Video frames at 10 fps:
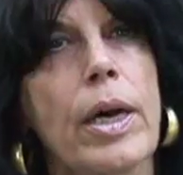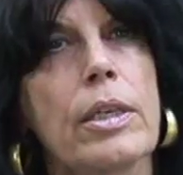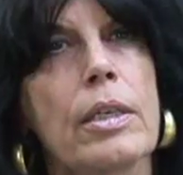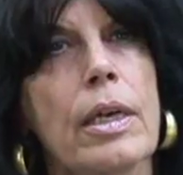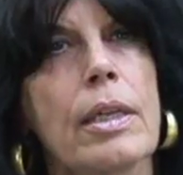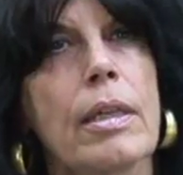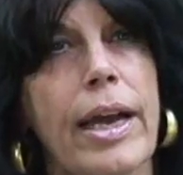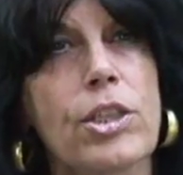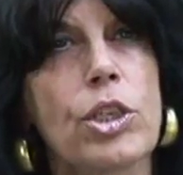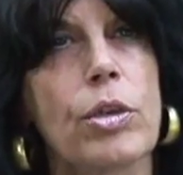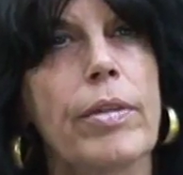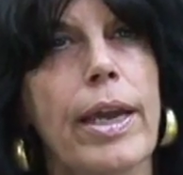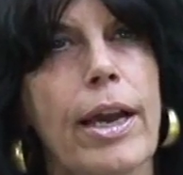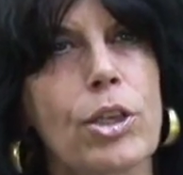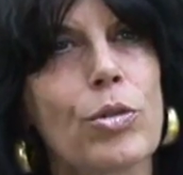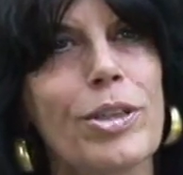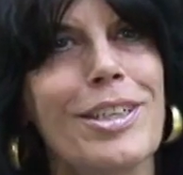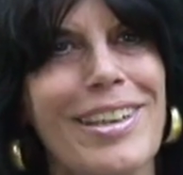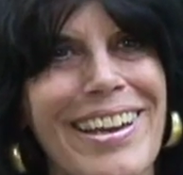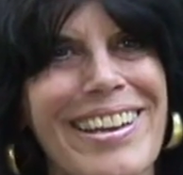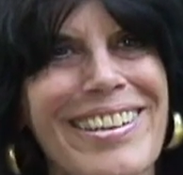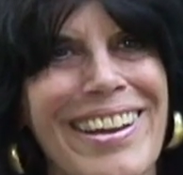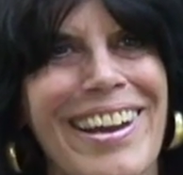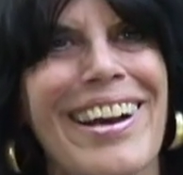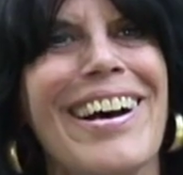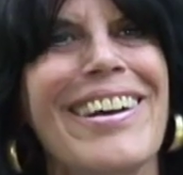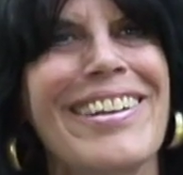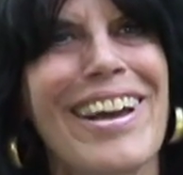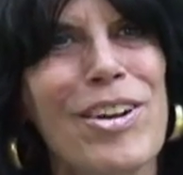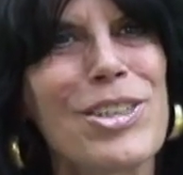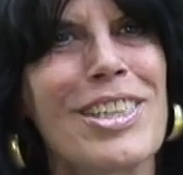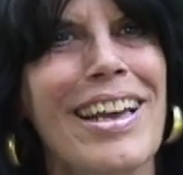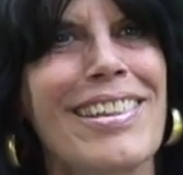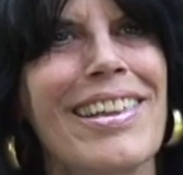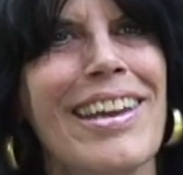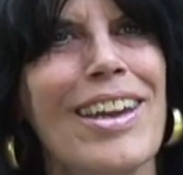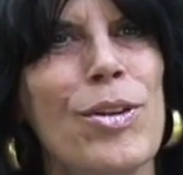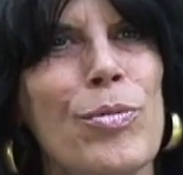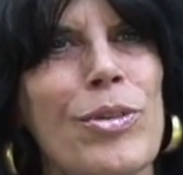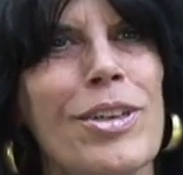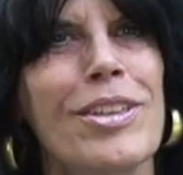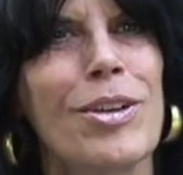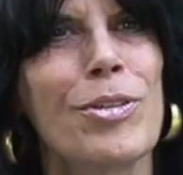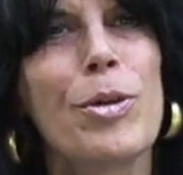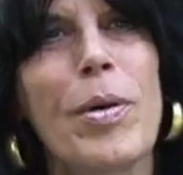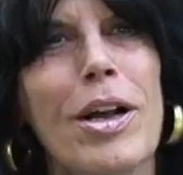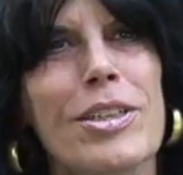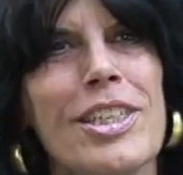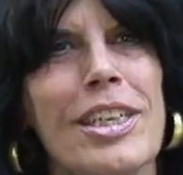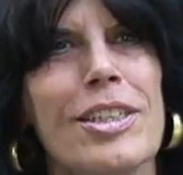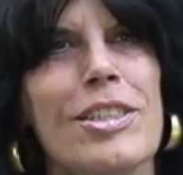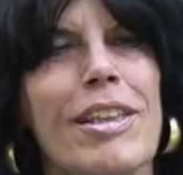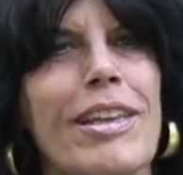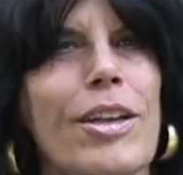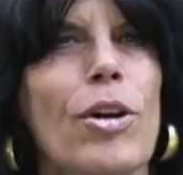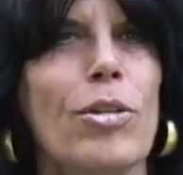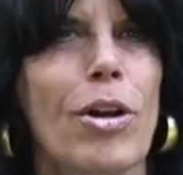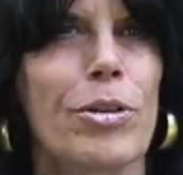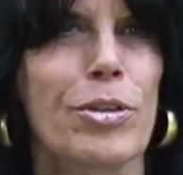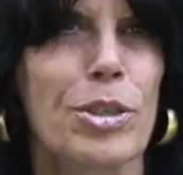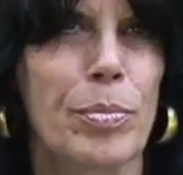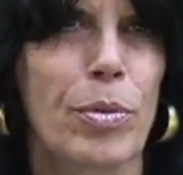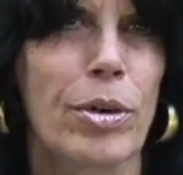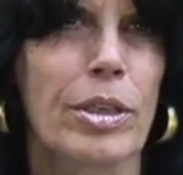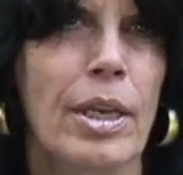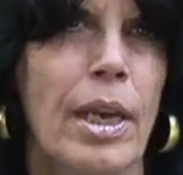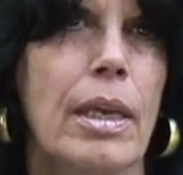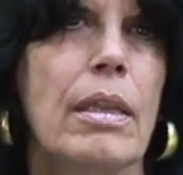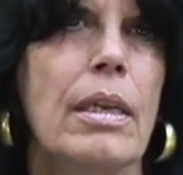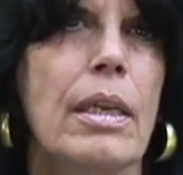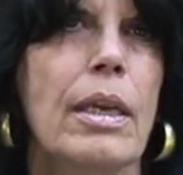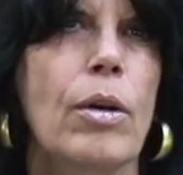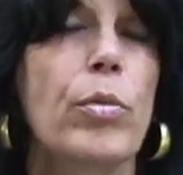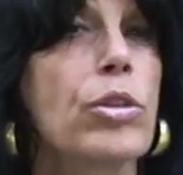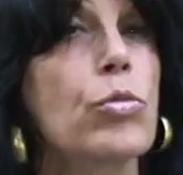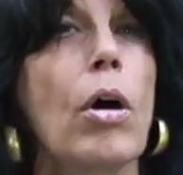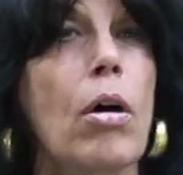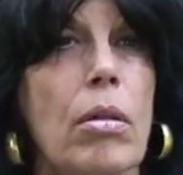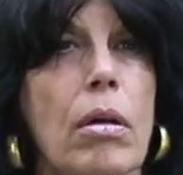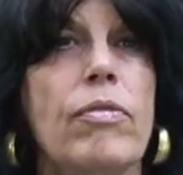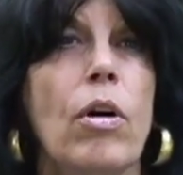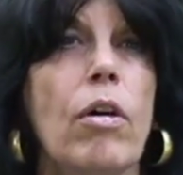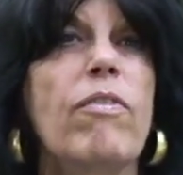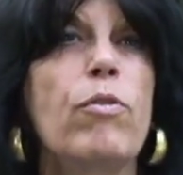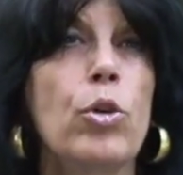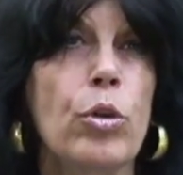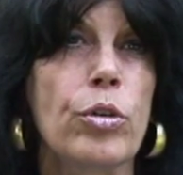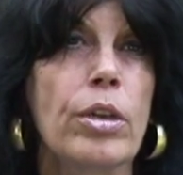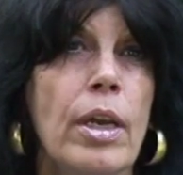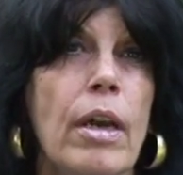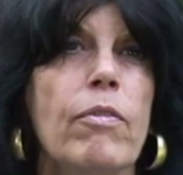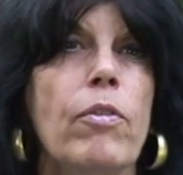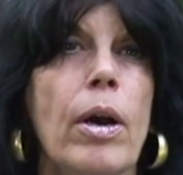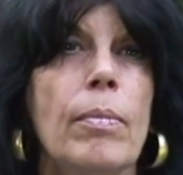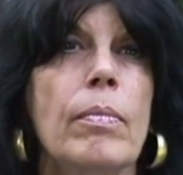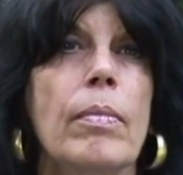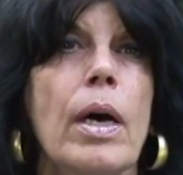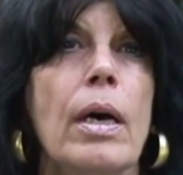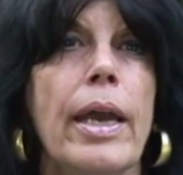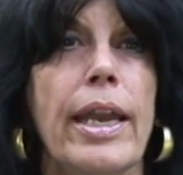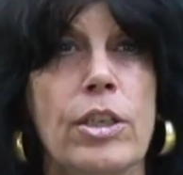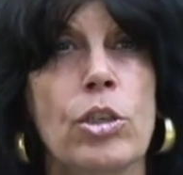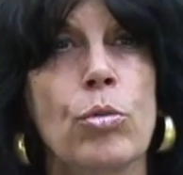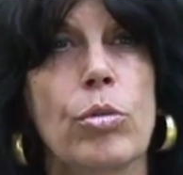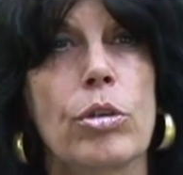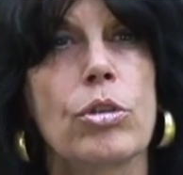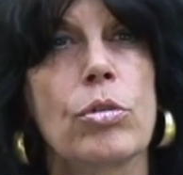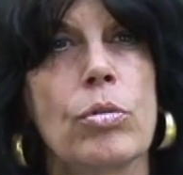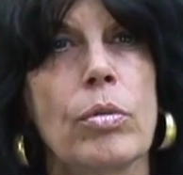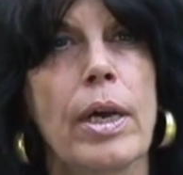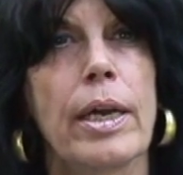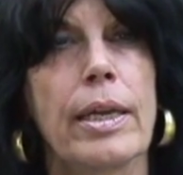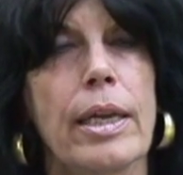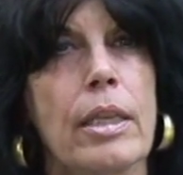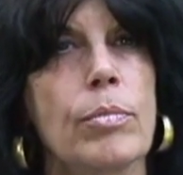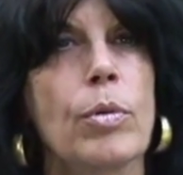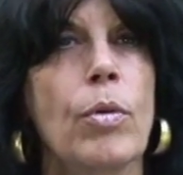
but last year they actually did announce that they would. Their new policy is that they no longer support the withdrawal of all food from hens in order to get them to